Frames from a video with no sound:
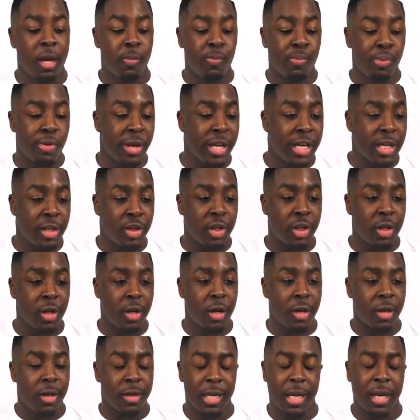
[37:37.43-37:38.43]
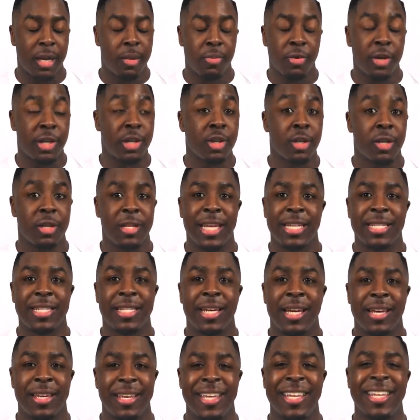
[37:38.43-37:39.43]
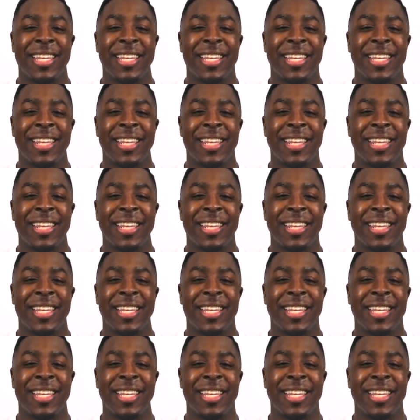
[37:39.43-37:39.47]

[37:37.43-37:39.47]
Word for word: preacher, not preacher, that's not,